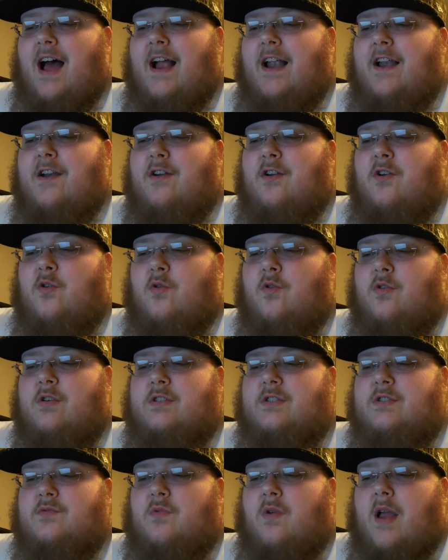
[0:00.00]
Iron
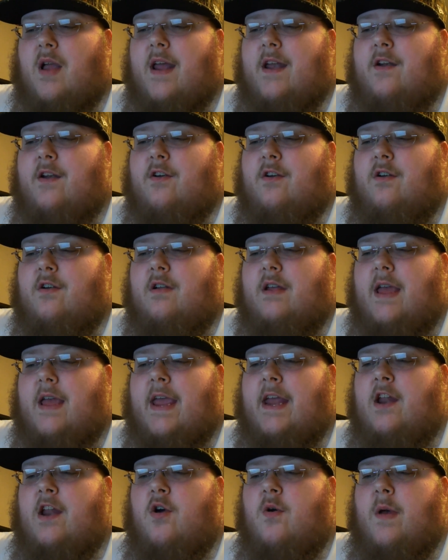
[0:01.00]
Horse Rider
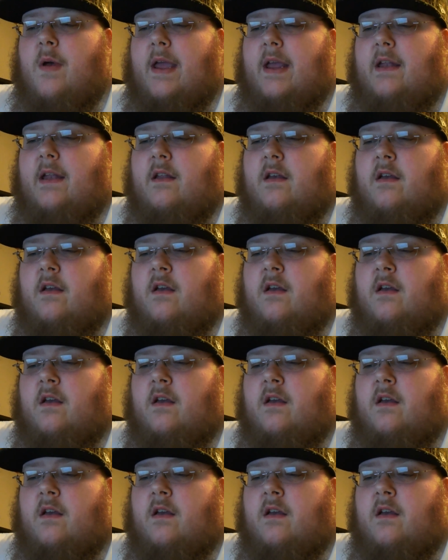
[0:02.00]
808